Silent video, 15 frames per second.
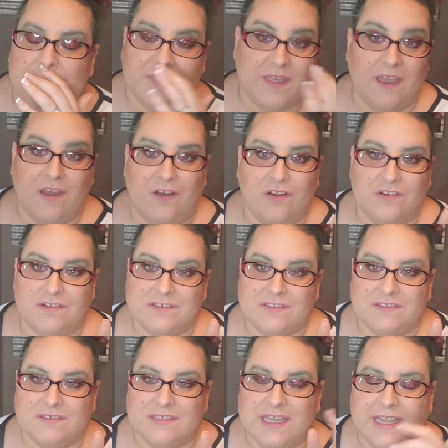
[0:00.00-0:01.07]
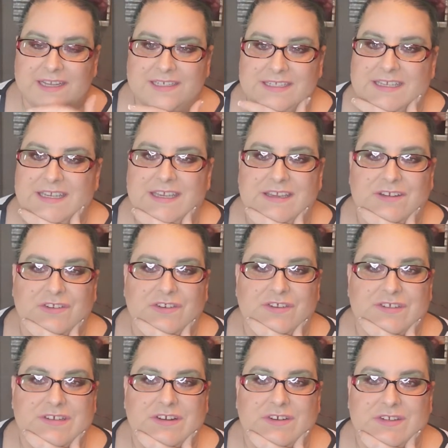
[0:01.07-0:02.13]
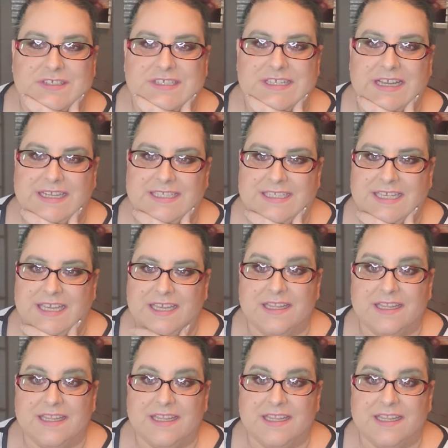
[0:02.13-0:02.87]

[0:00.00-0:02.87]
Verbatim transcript: that aren't dainty or, or sexy.